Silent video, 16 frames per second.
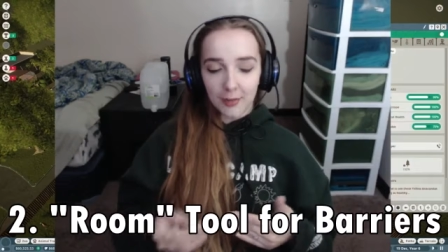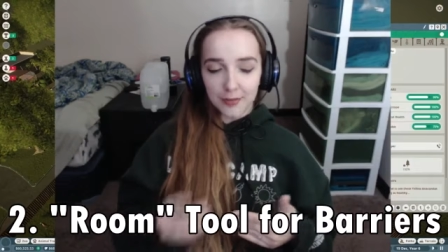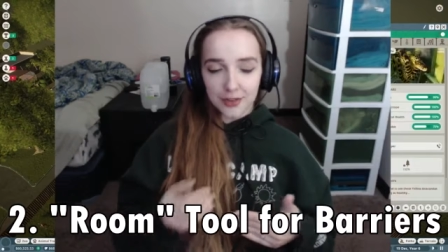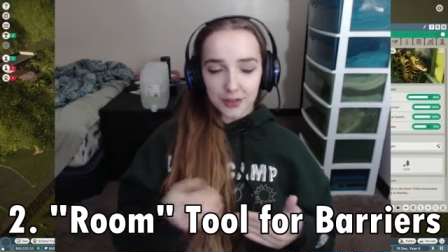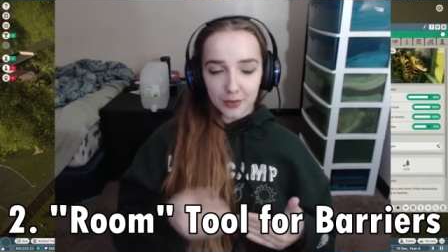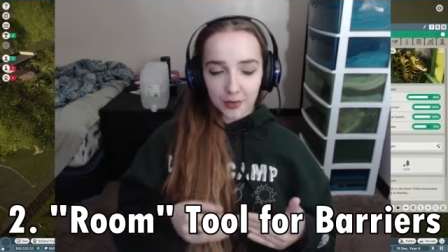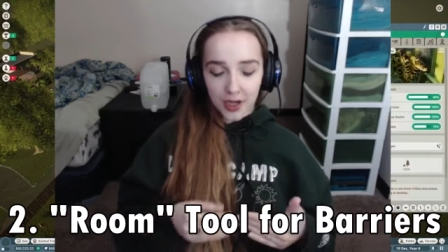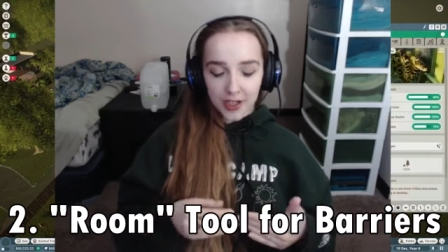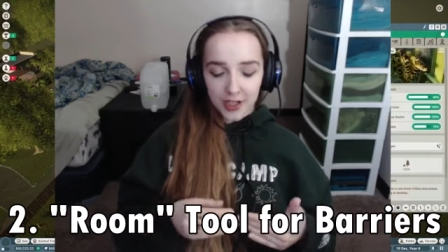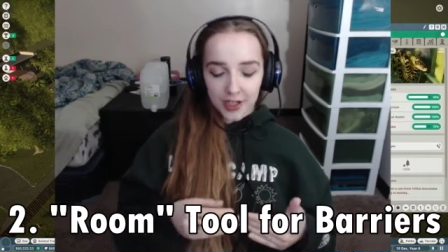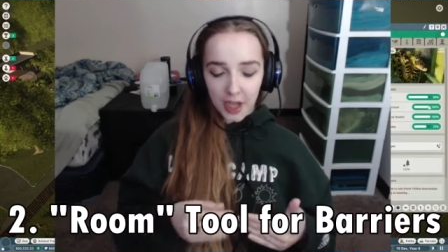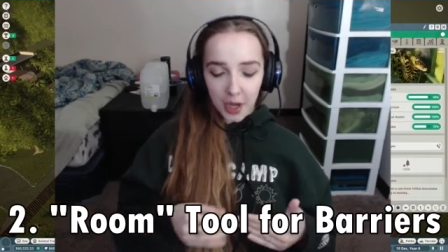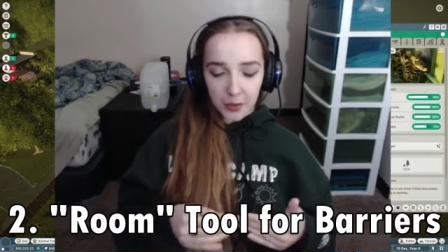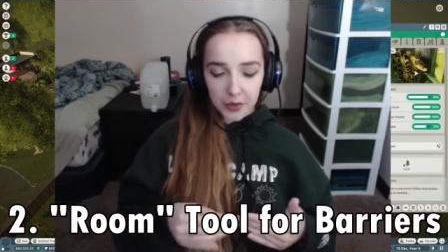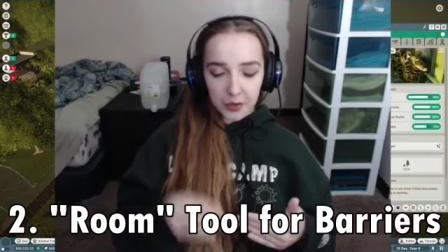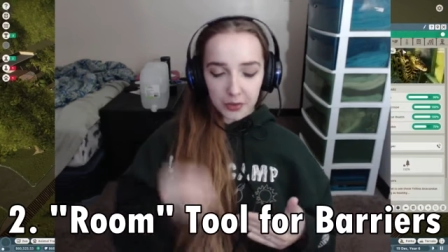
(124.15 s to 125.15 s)
So right
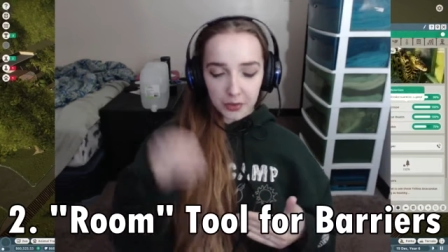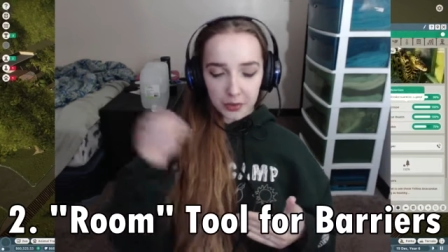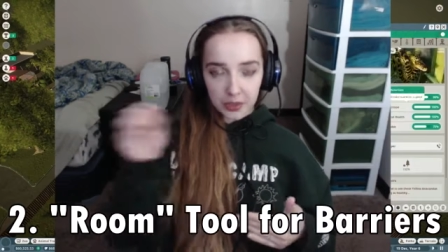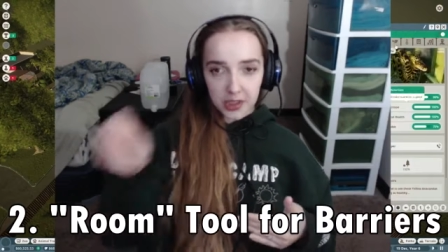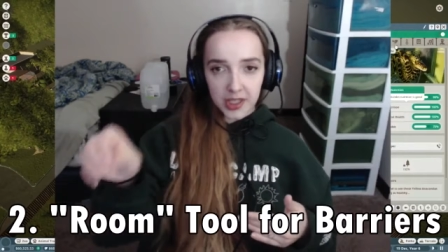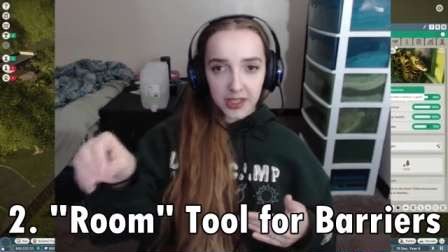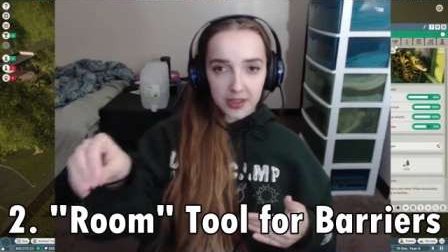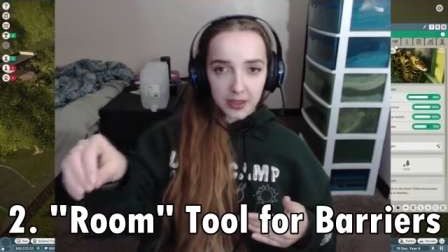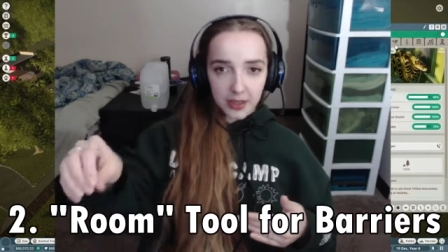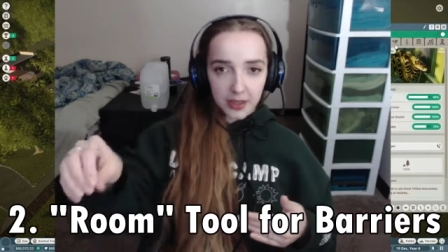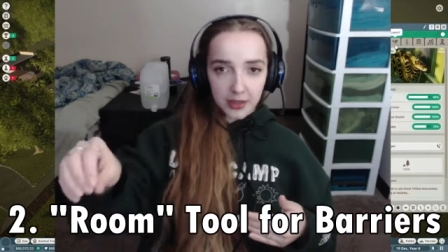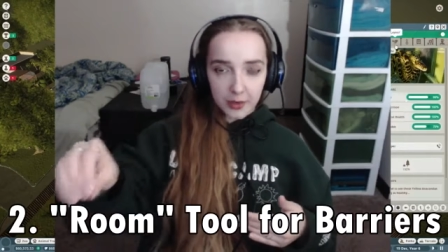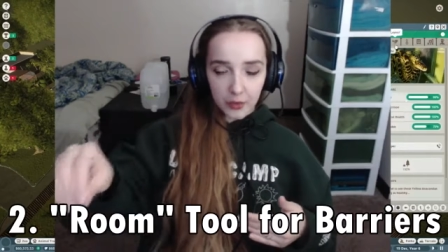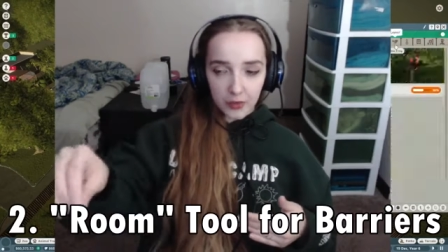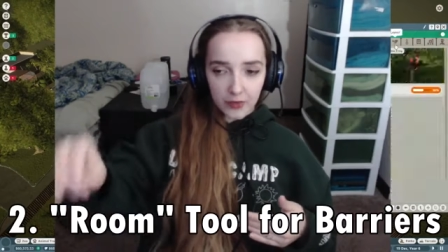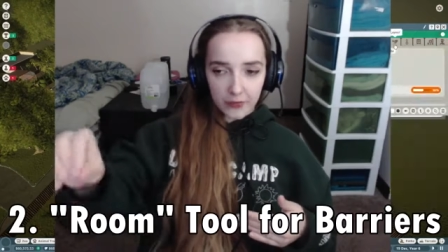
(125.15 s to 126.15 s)
now, you click
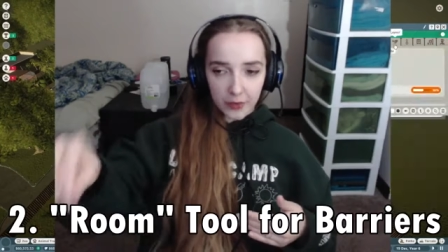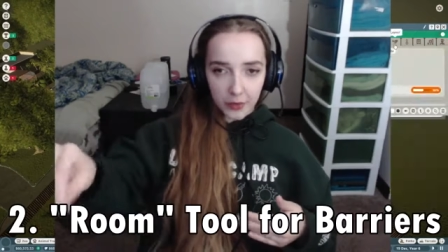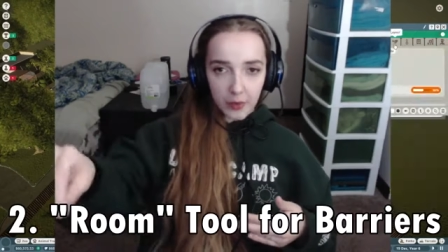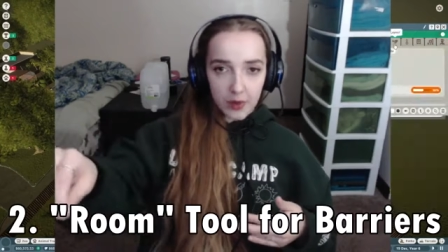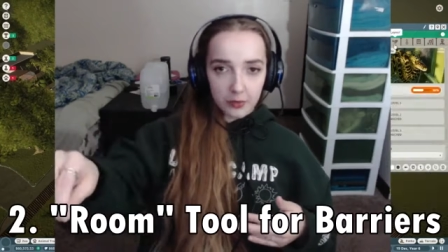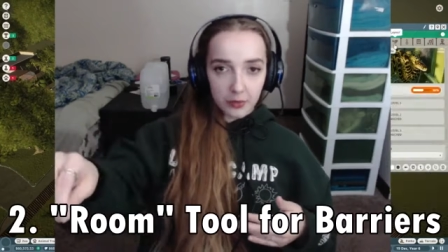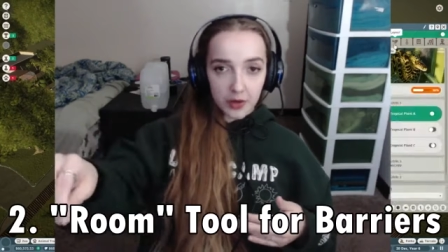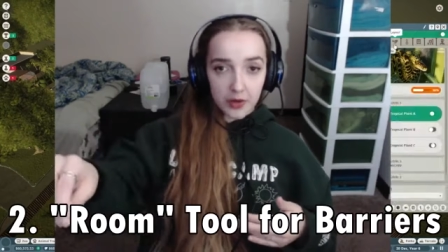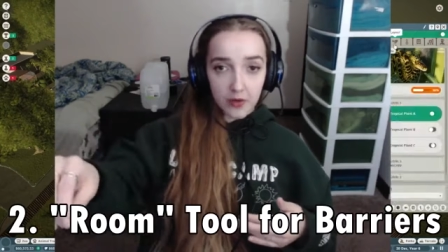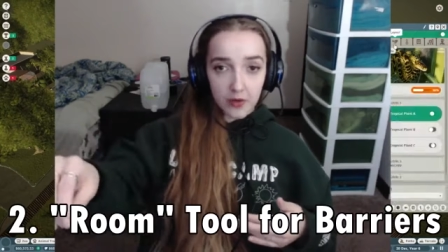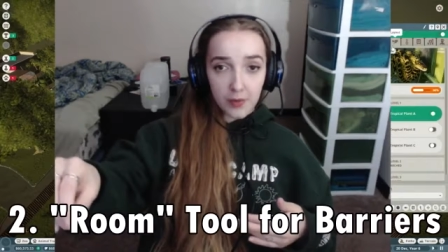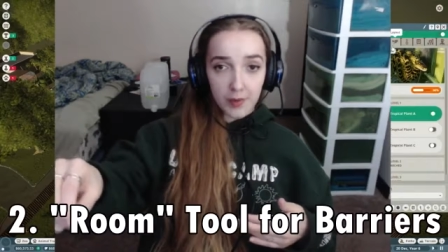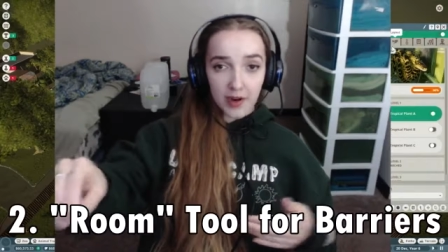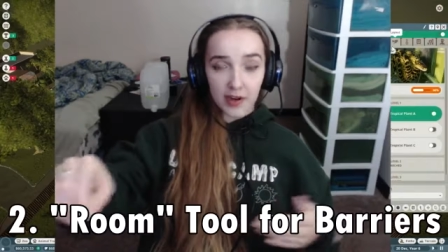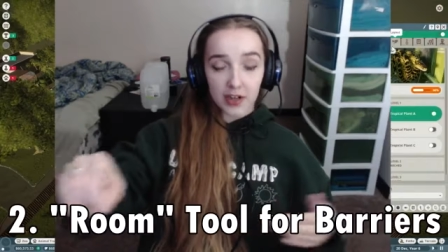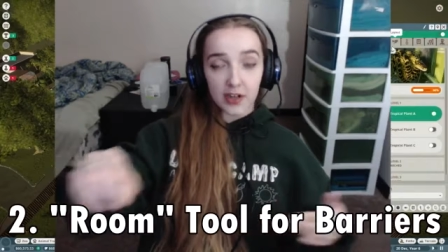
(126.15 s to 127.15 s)
for one point of a
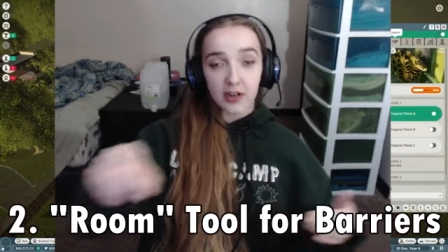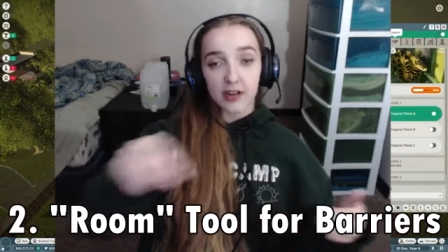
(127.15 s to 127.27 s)
barrier,